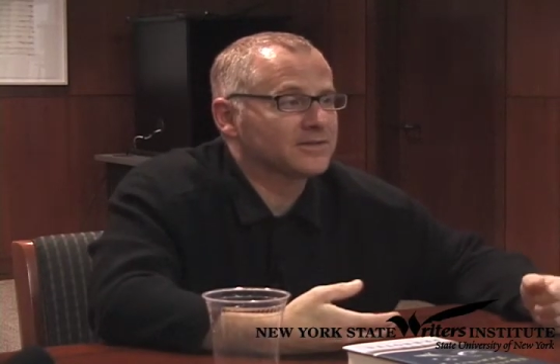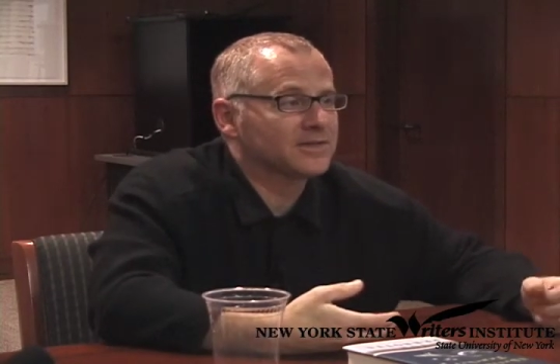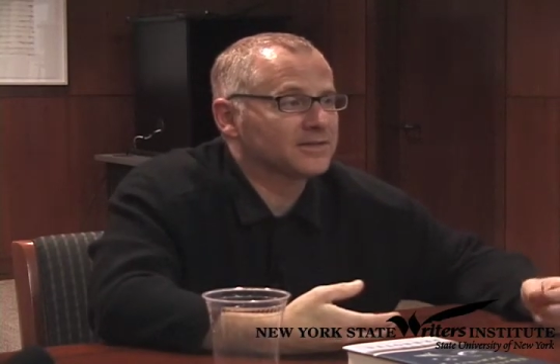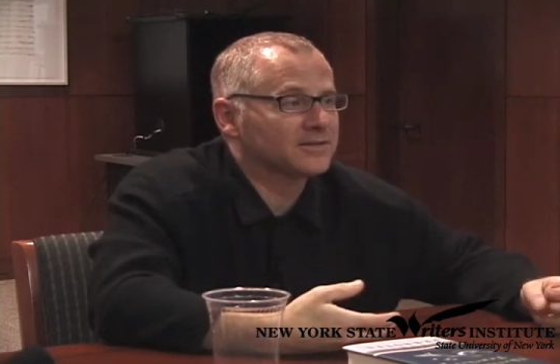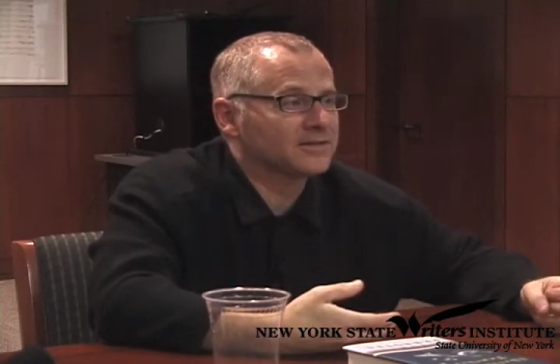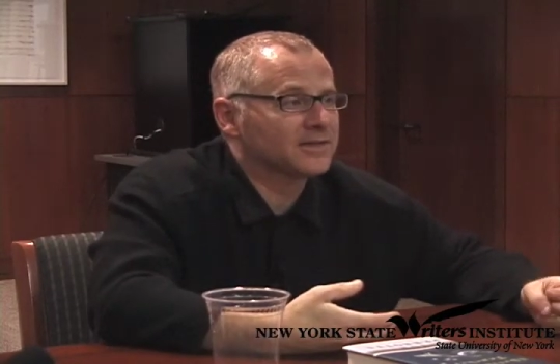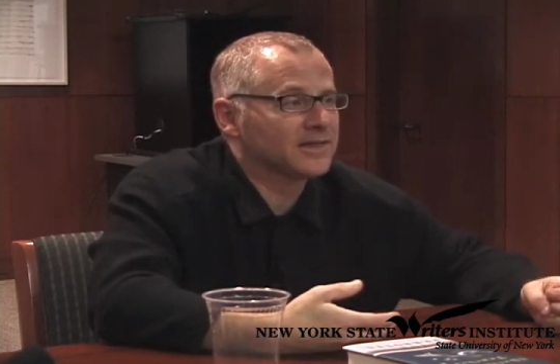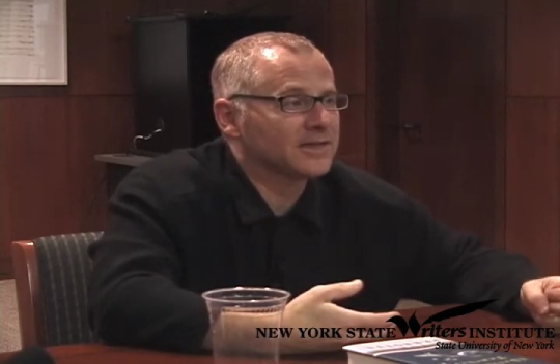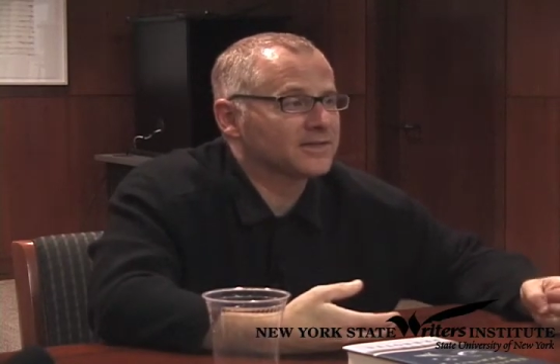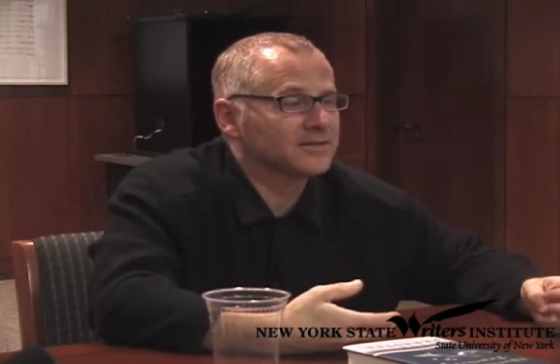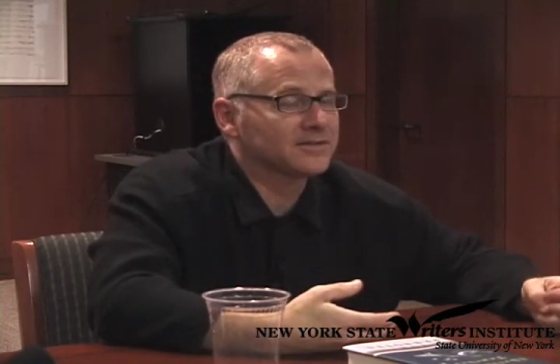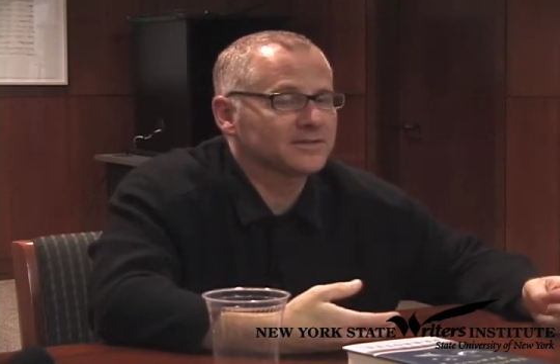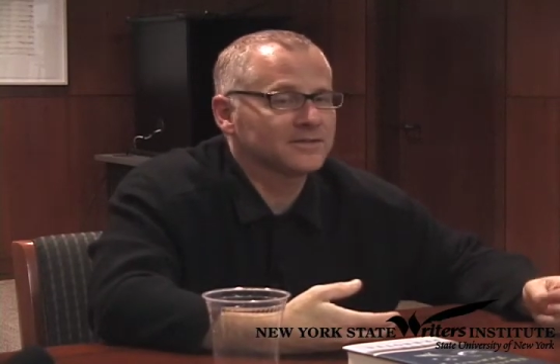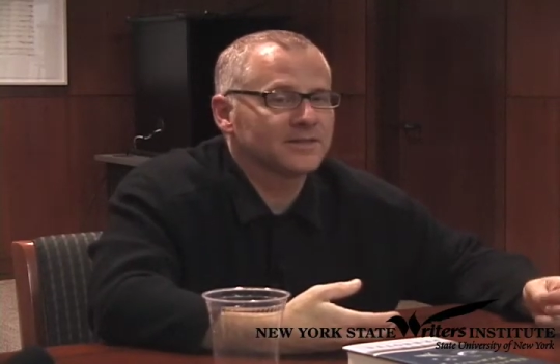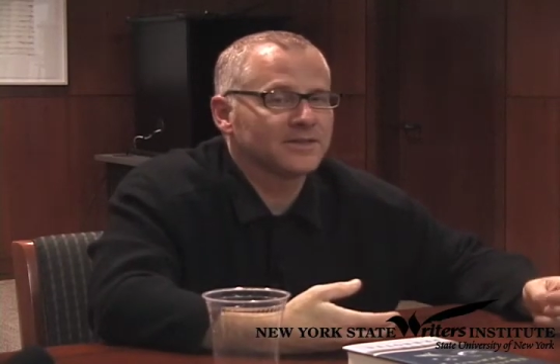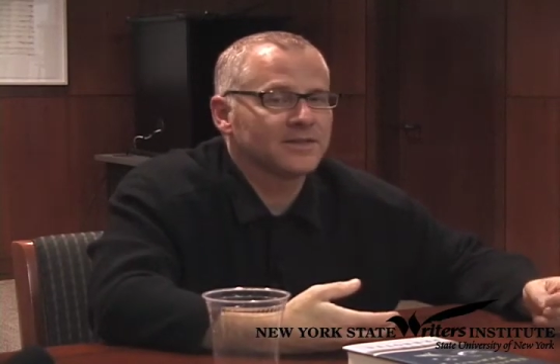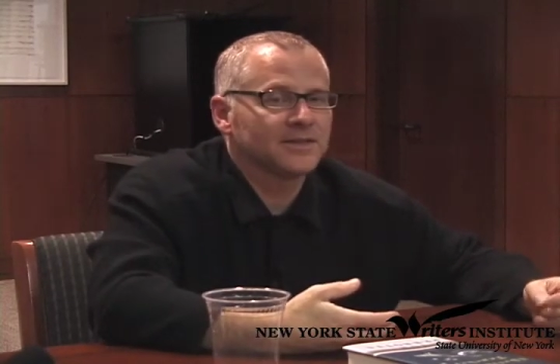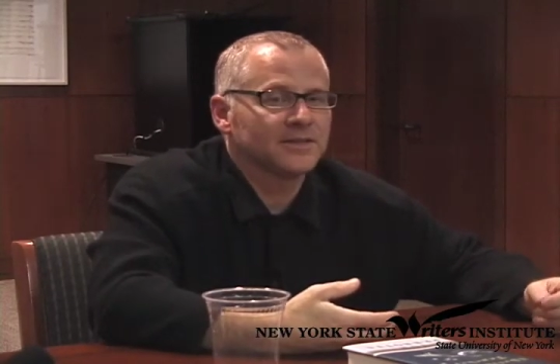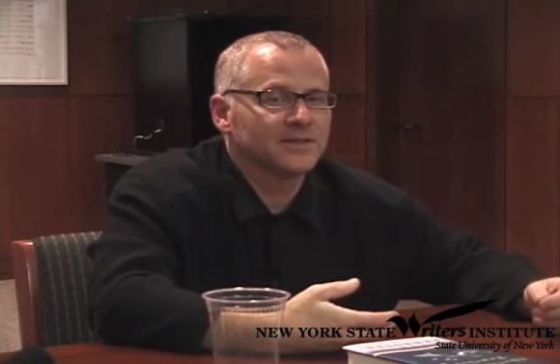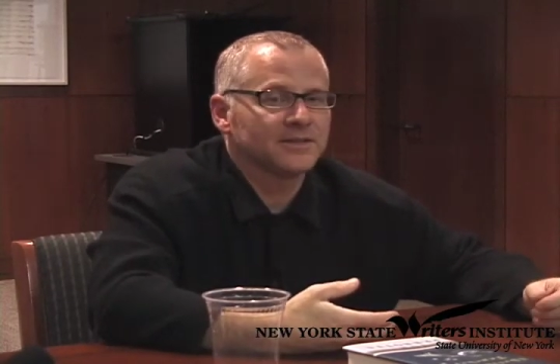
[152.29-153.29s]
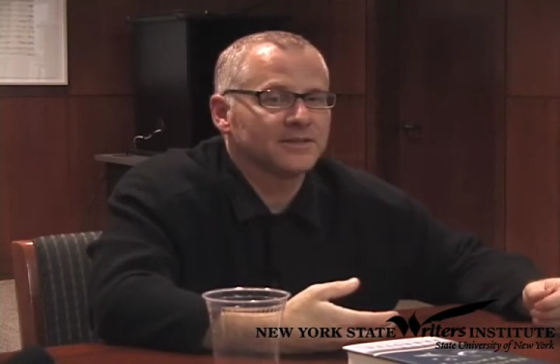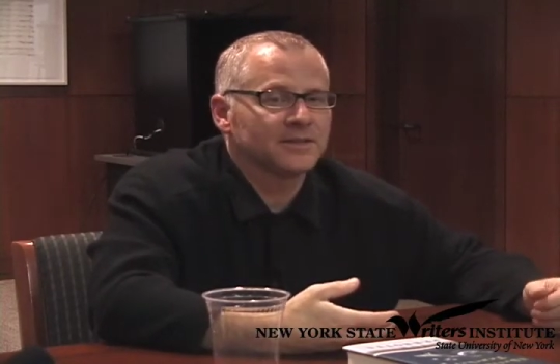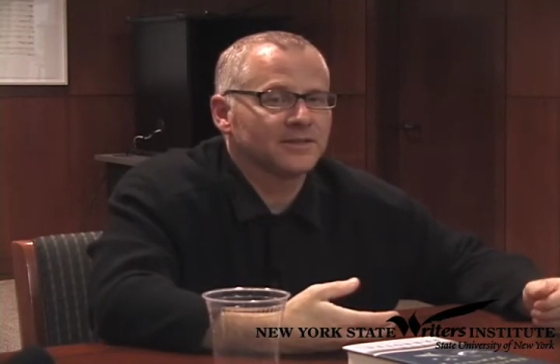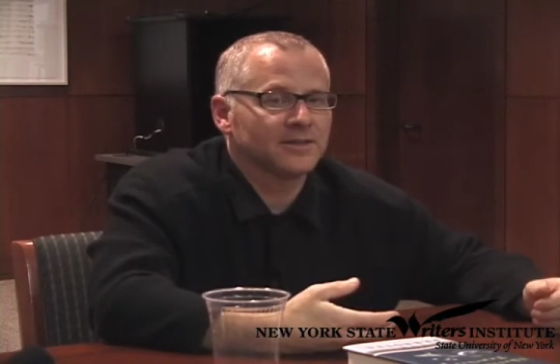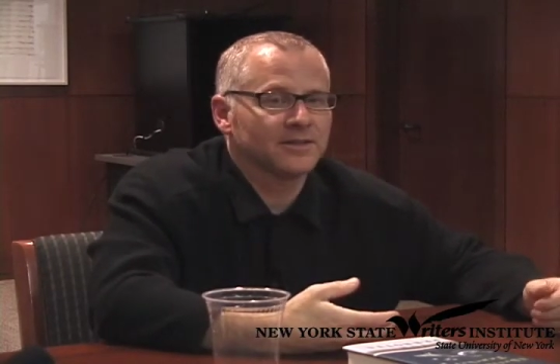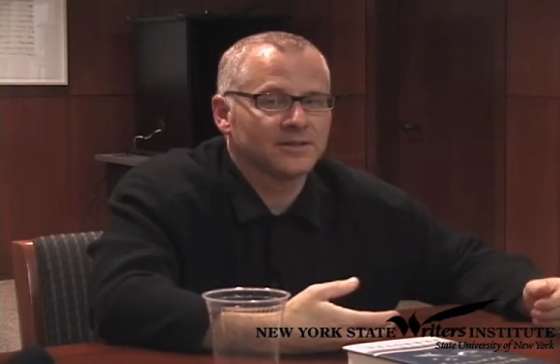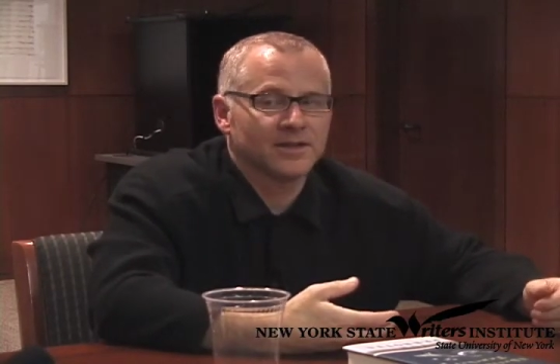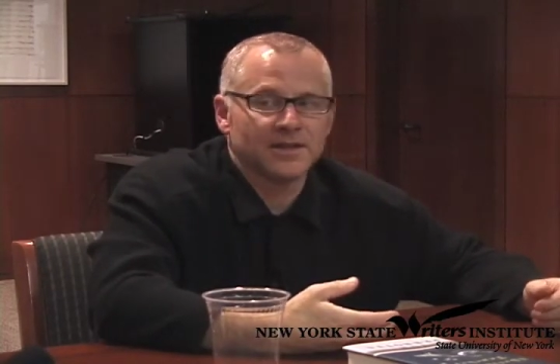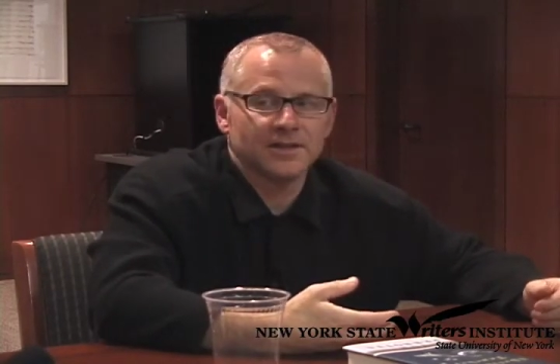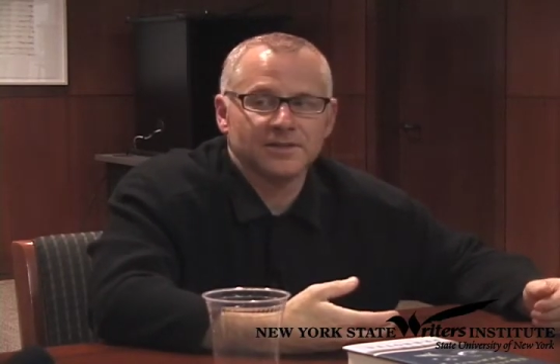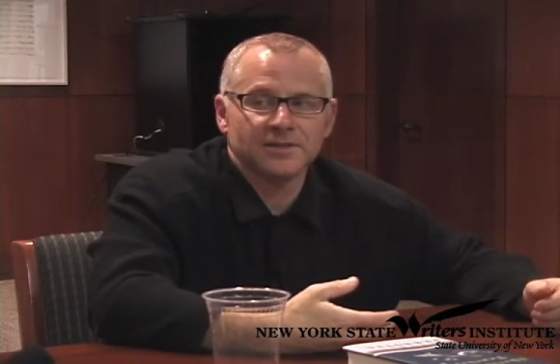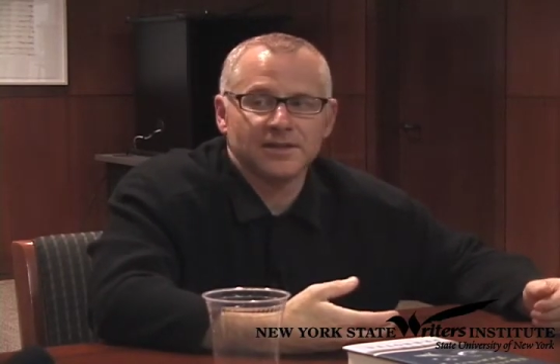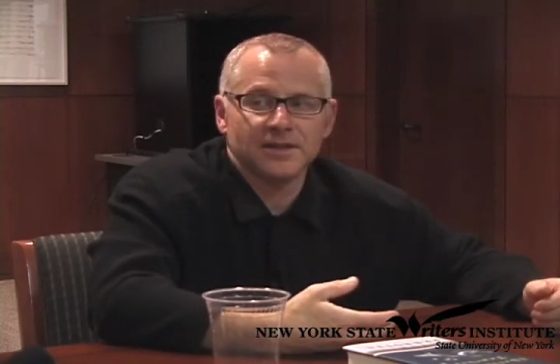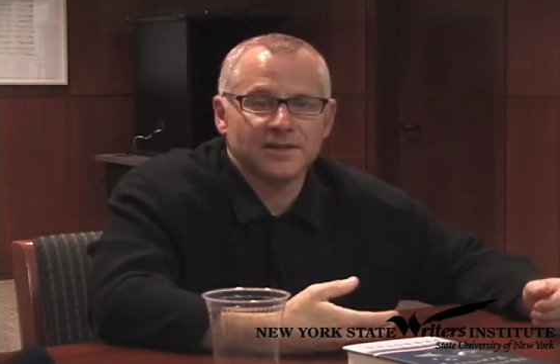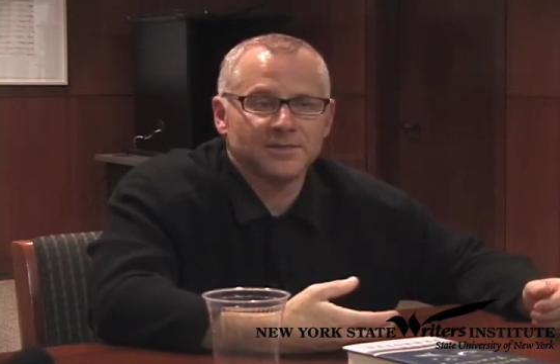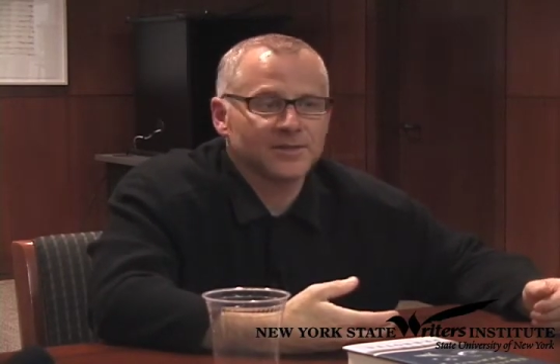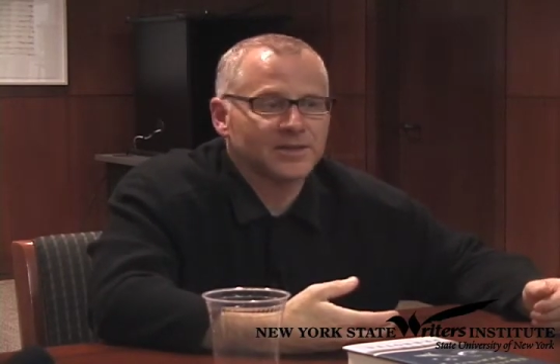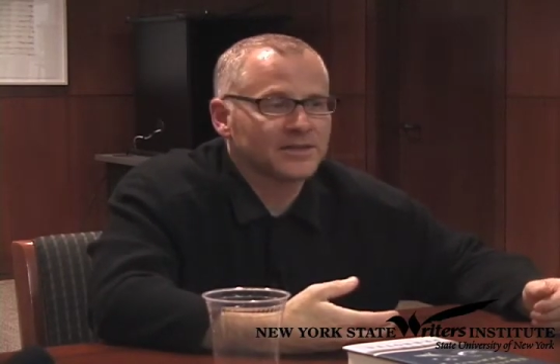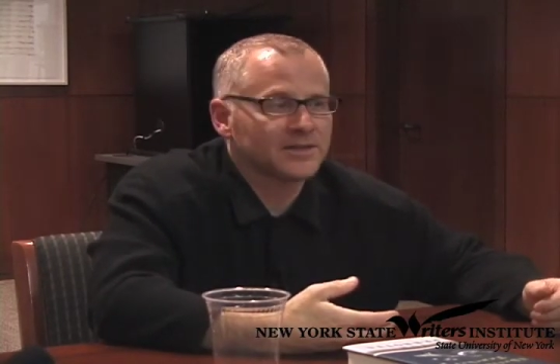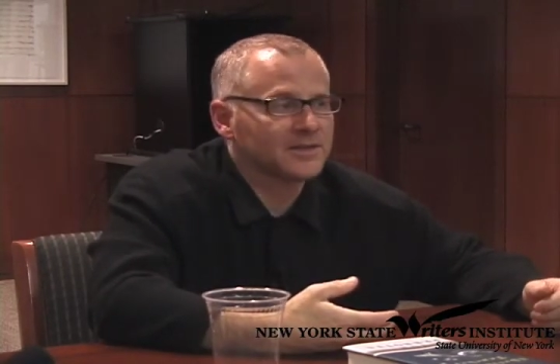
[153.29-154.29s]
and it takes a lot of
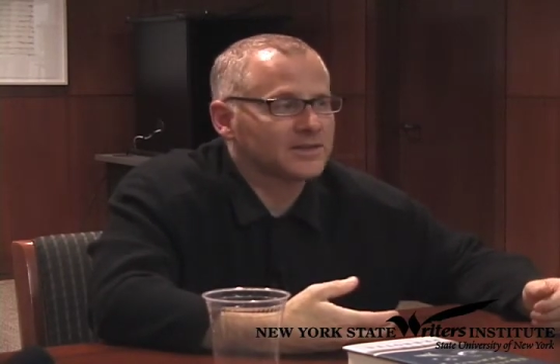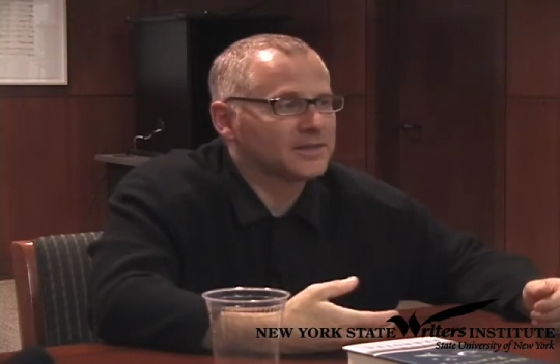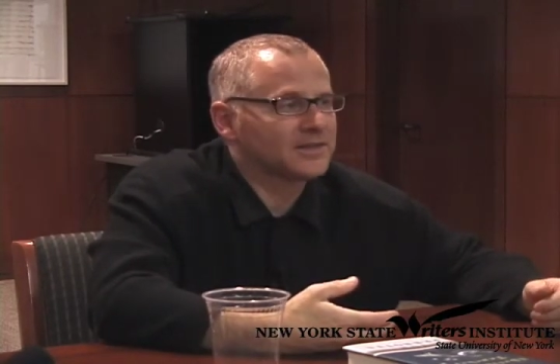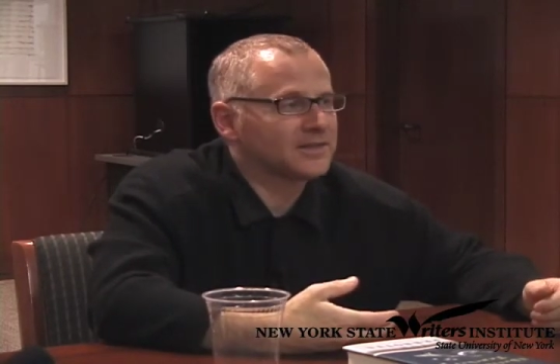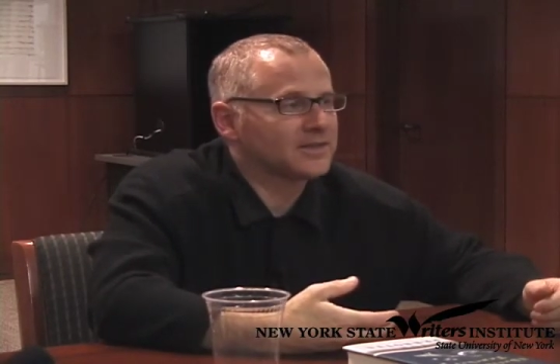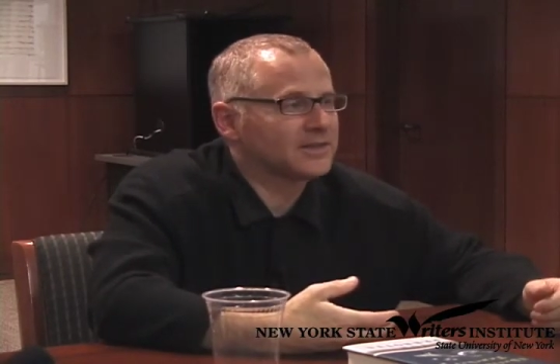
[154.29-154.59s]
time, I think.